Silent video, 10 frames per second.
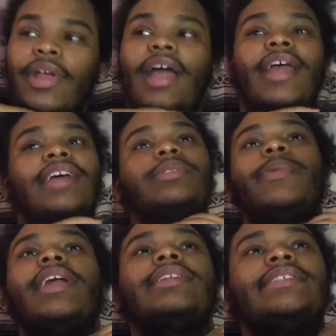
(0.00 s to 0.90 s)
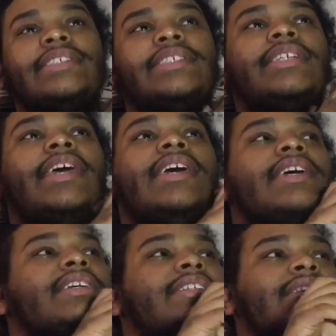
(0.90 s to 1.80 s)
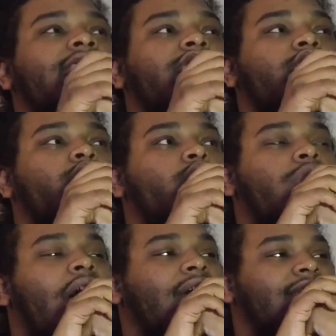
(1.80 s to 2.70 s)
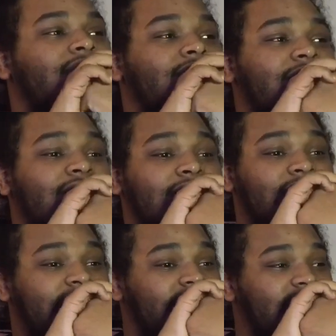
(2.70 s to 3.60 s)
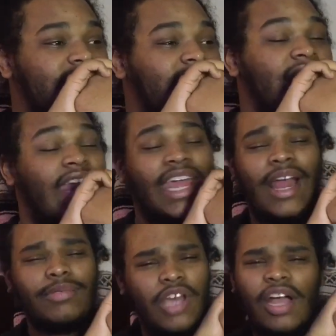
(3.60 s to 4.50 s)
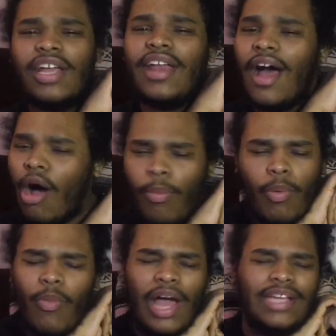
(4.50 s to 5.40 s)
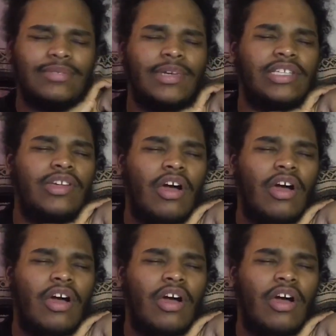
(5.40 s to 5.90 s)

Rihanna hasn't been on the scene since 2016. And I'm talking album-wise. I'm not